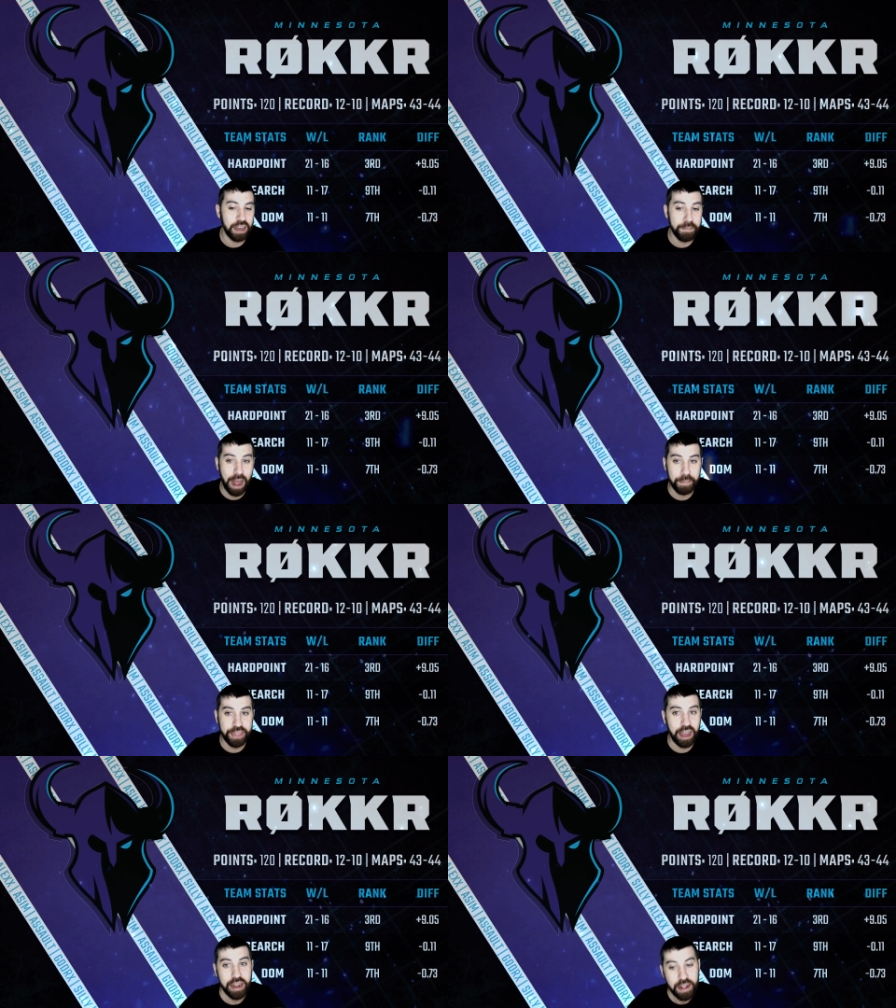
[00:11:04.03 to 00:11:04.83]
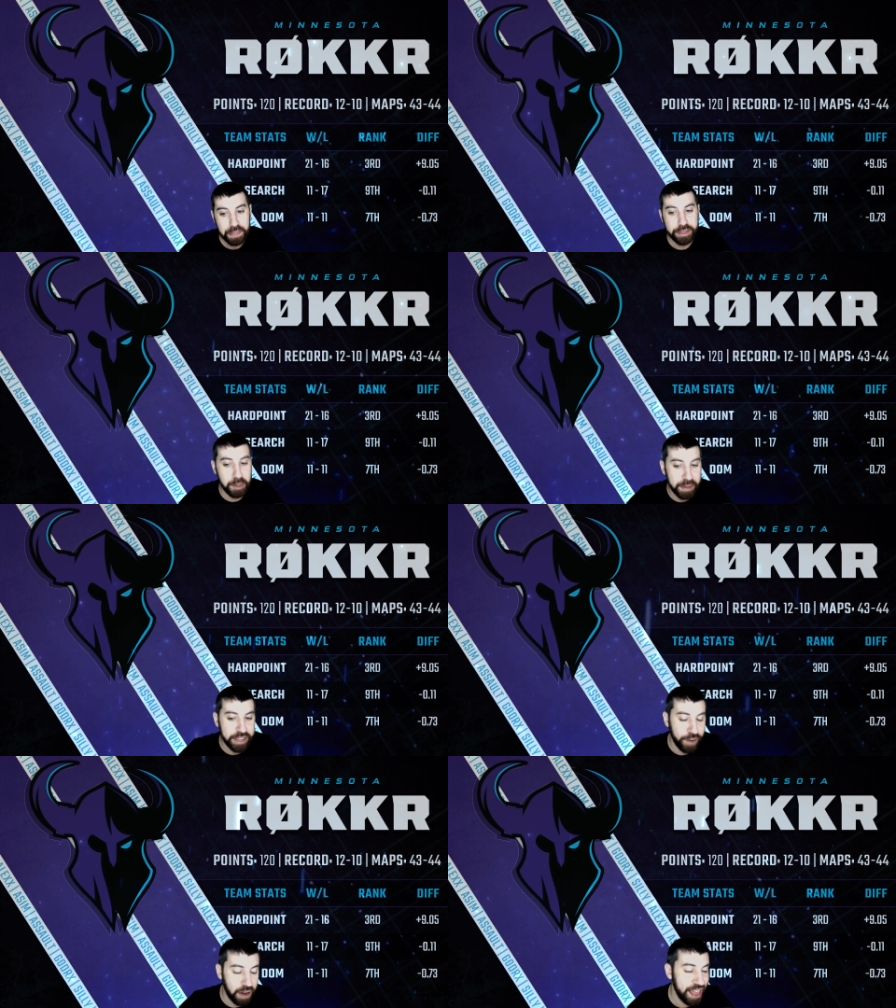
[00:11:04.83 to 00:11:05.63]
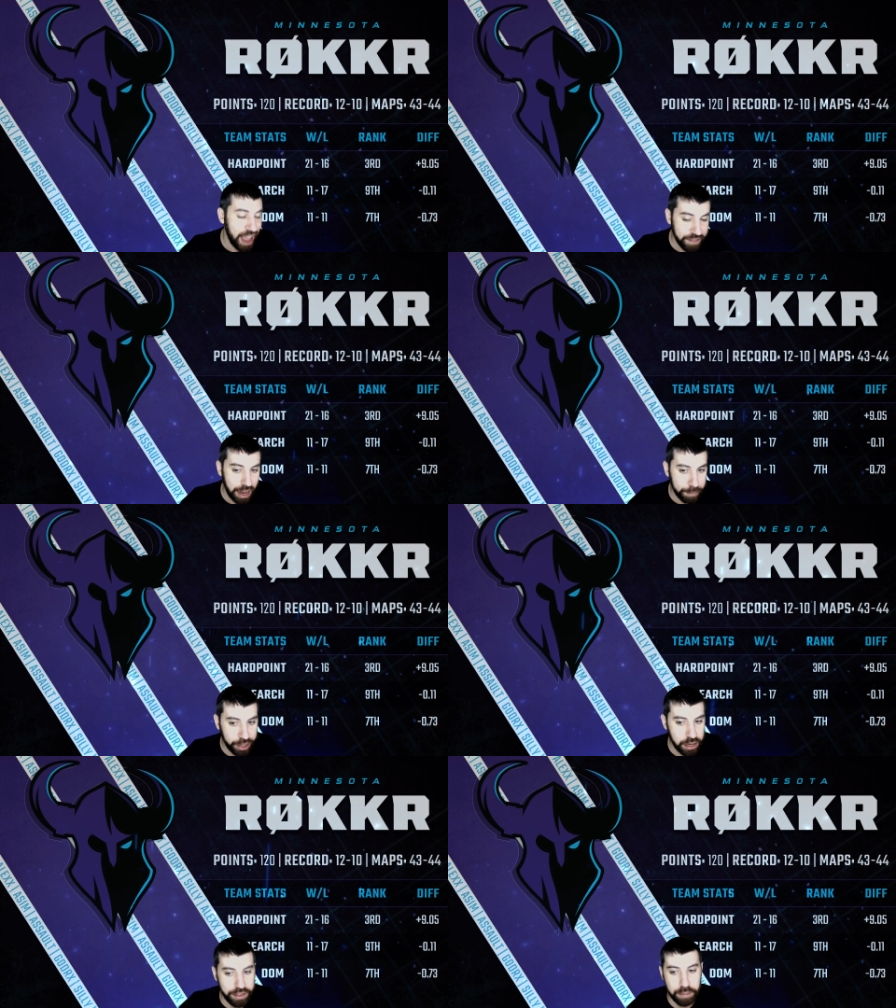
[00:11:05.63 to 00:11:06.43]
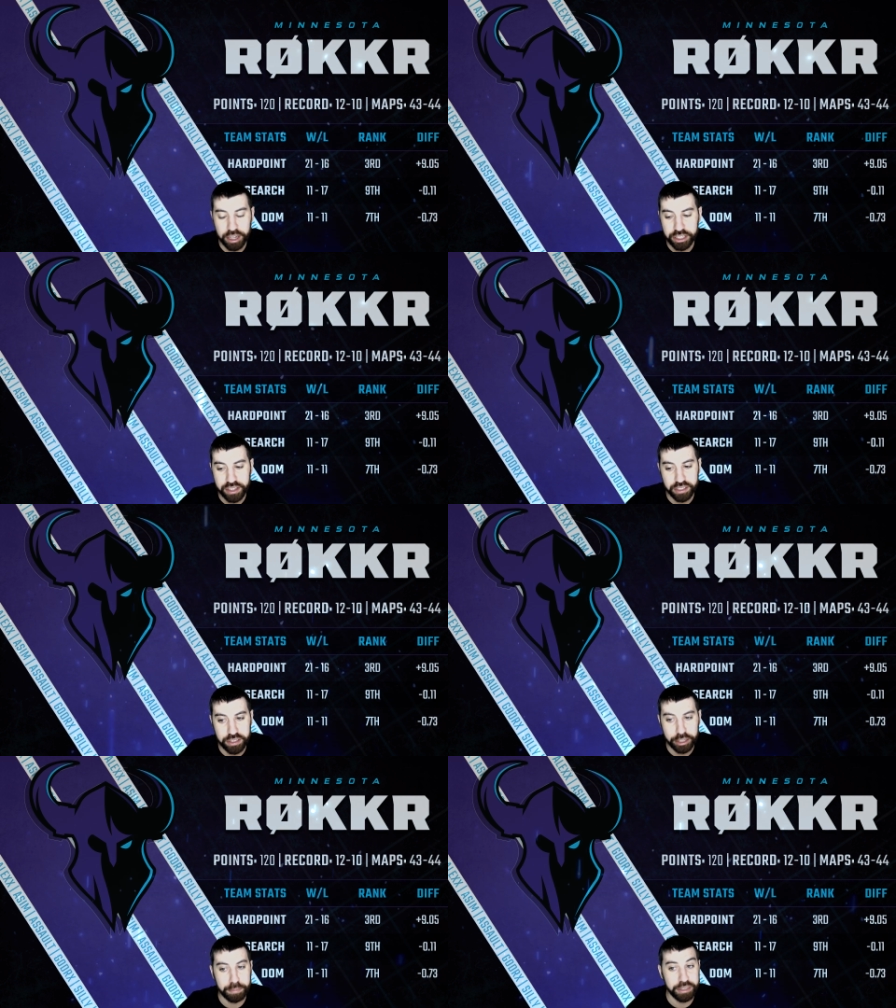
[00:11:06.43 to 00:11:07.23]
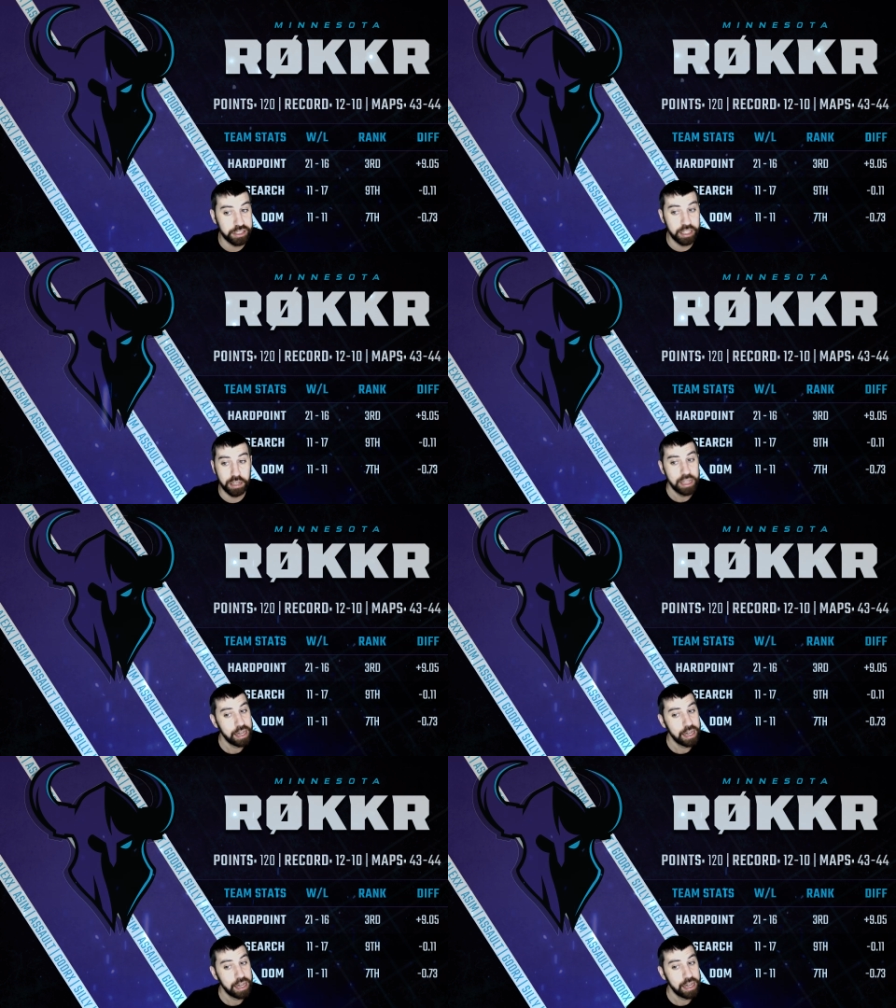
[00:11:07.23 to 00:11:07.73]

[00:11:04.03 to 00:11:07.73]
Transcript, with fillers: a map that to be fair, they have not played all that much this year, but still,